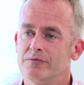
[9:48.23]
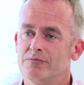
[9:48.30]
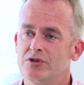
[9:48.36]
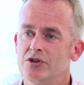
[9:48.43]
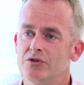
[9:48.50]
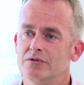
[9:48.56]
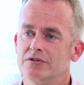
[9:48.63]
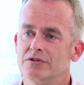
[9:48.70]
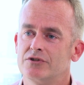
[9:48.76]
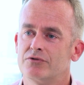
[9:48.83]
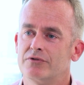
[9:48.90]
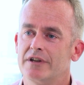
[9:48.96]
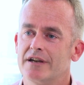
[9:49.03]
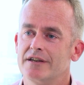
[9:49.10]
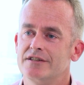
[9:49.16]
new and
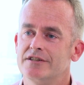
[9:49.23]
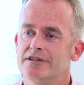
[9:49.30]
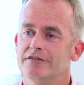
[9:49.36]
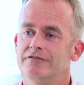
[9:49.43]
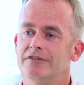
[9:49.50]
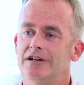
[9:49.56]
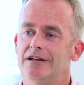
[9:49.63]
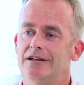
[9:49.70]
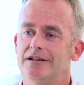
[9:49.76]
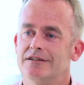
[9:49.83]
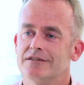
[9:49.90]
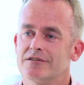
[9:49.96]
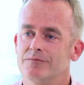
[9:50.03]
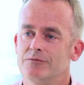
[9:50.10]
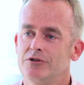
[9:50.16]
creative
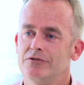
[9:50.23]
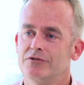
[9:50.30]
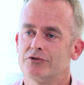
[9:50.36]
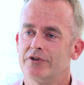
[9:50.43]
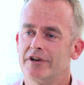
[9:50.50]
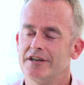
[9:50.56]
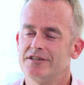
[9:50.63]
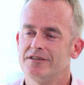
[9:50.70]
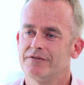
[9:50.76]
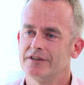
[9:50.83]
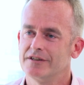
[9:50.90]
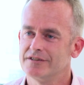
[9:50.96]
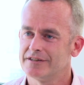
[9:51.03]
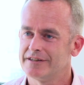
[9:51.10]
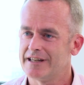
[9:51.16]

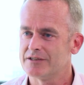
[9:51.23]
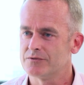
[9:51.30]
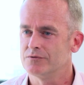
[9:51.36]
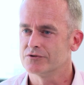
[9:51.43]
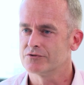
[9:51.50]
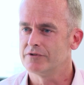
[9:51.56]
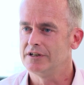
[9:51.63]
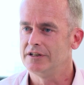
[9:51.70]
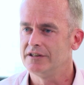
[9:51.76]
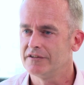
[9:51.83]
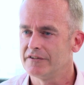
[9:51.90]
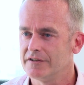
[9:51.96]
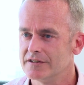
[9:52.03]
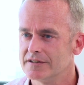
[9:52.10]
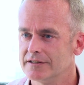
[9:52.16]
things, and that's what's really
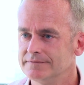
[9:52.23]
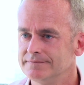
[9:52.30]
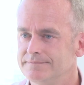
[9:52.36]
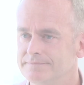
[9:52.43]
exciting.